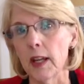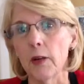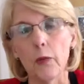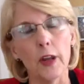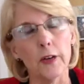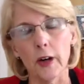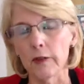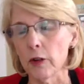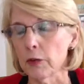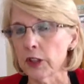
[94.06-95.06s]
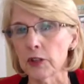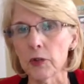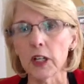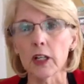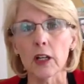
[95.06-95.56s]
whether I vote with
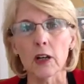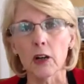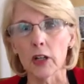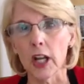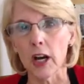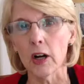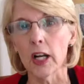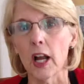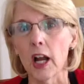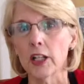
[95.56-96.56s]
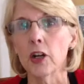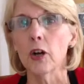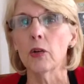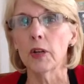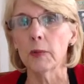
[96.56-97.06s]
Katrina or Gary, I
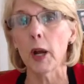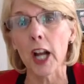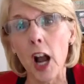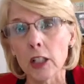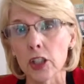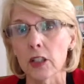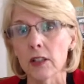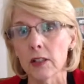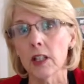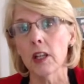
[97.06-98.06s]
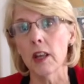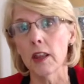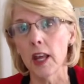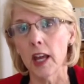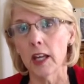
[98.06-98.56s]
know in my conscience
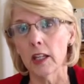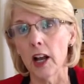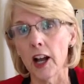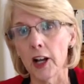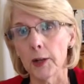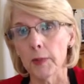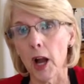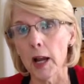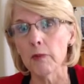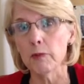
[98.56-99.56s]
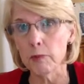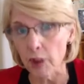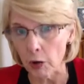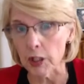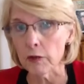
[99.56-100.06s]
that I'm
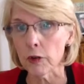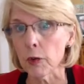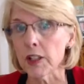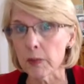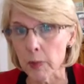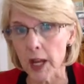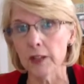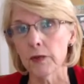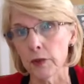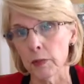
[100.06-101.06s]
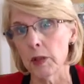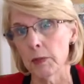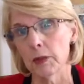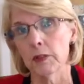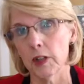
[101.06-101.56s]
voting for what's best for the
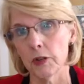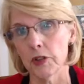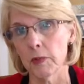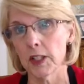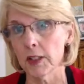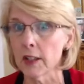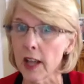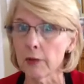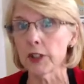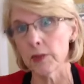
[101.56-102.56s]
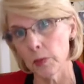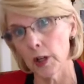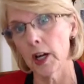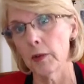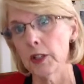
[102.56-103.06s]
people of Costa Mesa, and that was
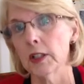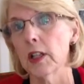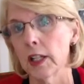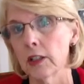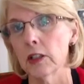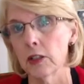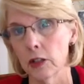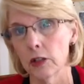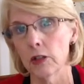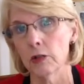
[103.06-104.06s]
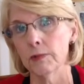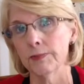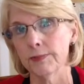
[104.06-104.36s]
what I was elected to do.